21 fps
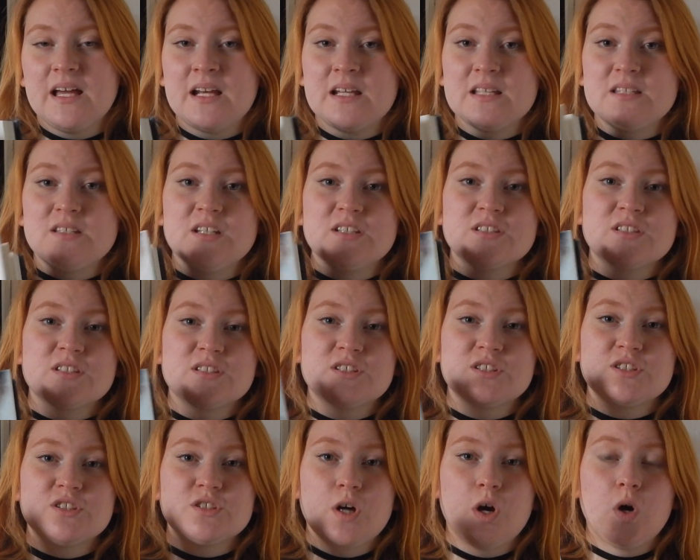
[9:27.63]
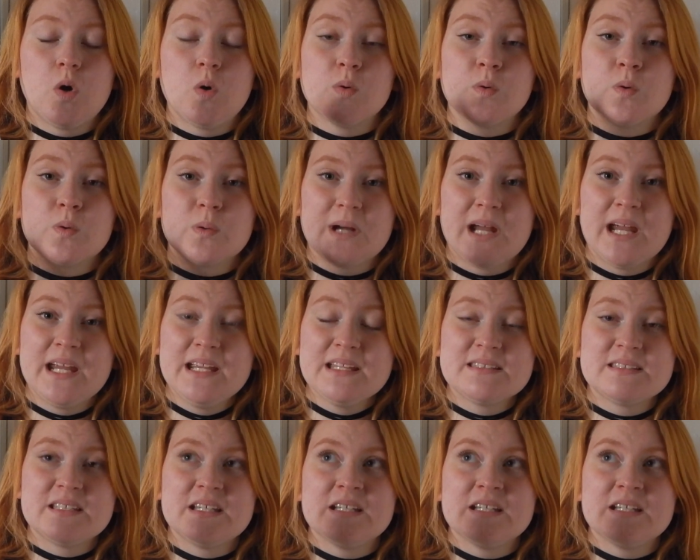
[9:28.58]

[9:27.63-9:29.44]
and it's just so great.